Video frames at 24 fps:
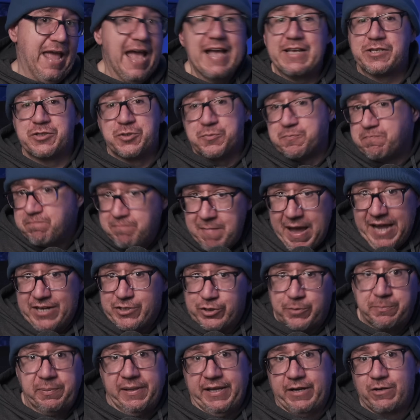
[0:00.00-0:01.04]
as
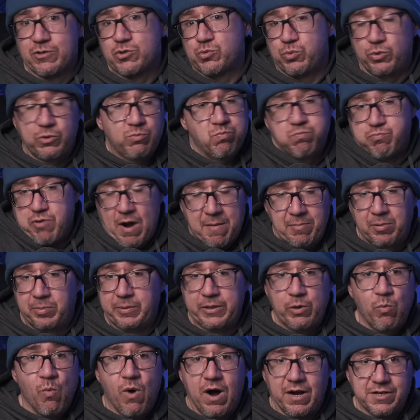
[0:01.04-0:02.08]
Magic players would
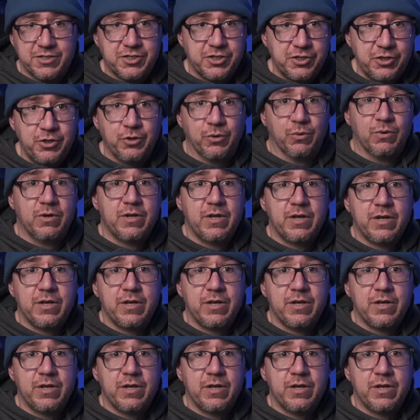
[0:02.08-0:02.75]
probably want to do.